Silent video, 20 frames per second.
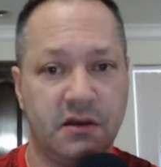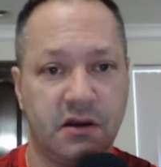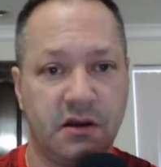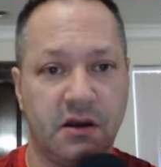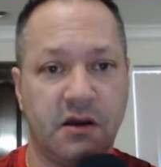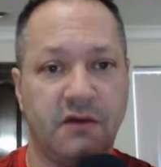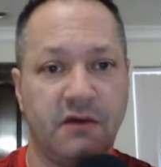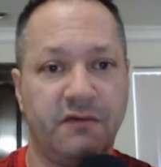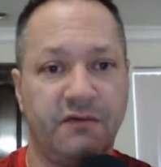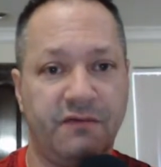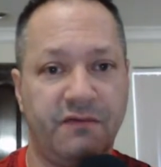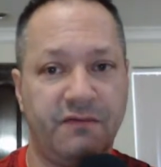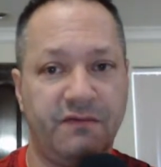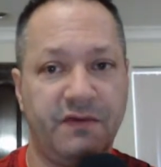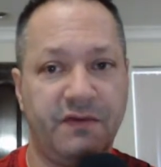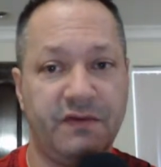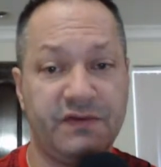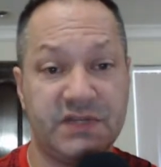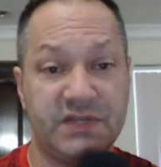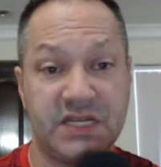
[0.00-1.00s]

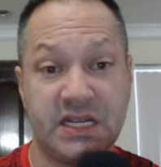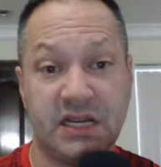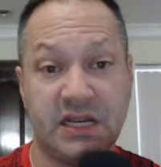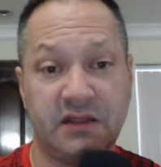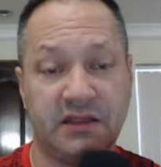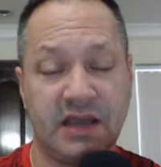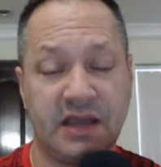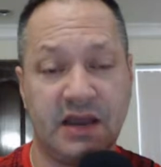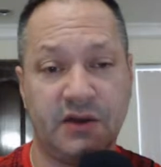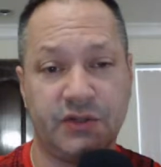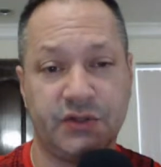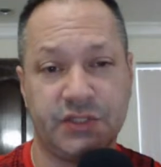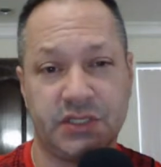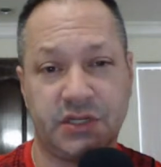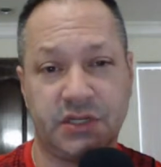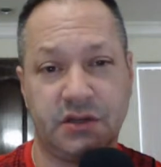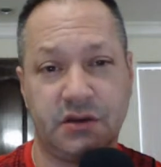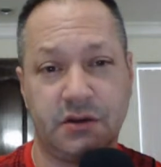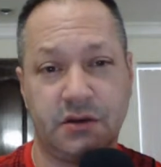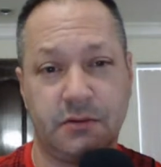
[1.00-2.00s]

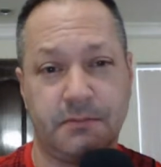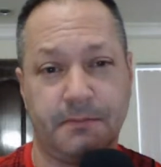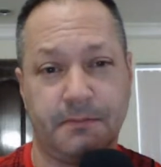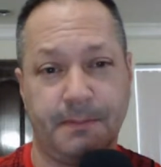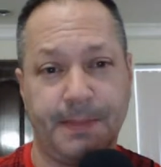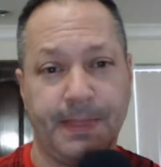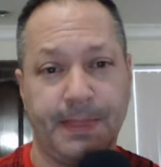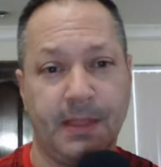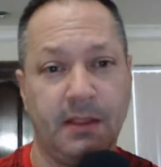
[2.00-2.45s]
15,000